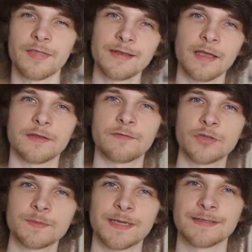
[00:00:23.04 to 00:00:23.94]
Then I
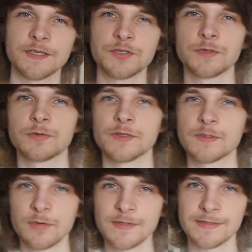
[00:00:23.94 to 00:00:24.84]
divert my attention to its
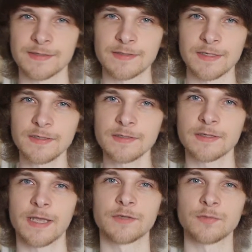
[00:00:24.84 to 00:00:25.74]
present
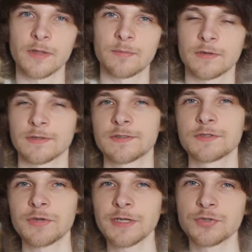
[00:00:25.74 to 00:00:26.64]
state and dwell upon its
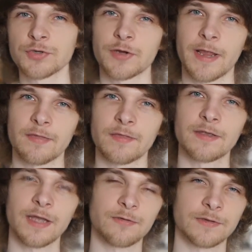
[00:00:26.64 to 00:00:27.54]
structure and the
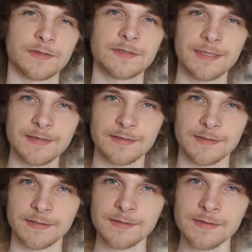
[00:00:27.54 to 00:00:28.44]
current
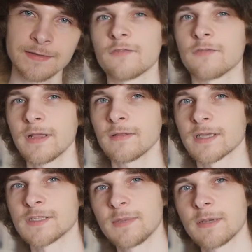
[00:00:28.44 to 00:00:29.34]
tendencies. finally,
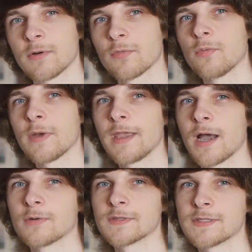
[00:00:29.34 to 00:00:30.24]
I speak about the way
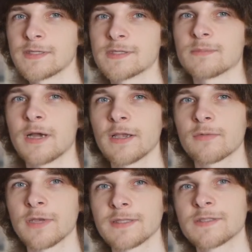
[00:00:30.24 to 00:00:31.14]
our system
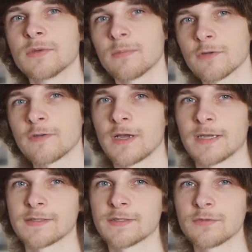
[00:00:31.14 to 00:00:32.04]
migrates to a
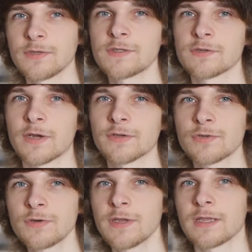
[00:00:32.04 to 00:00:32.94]
modernized degree
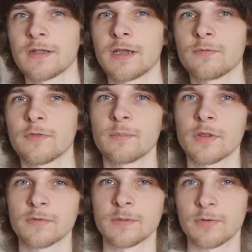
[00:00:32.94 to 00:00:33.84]
structure in line with the
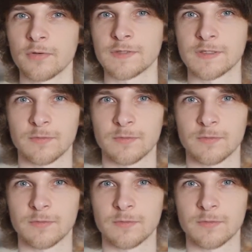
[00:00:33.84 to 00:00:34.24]
Bologna process